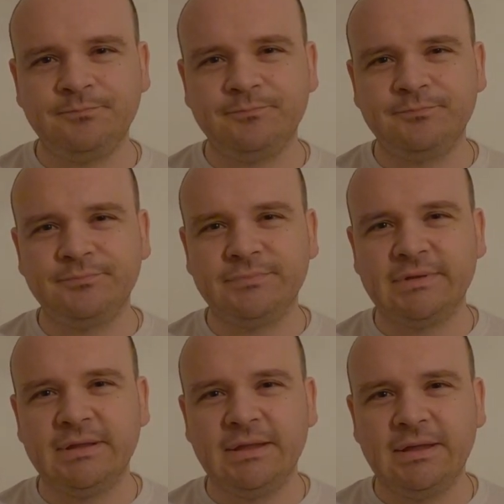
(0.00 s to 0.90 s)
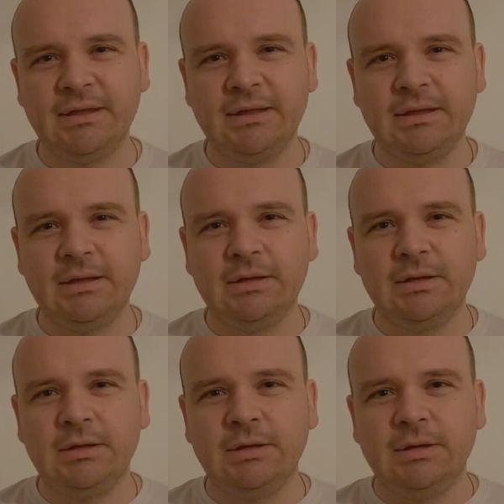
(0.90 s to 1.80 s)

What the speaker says: Nothing is said.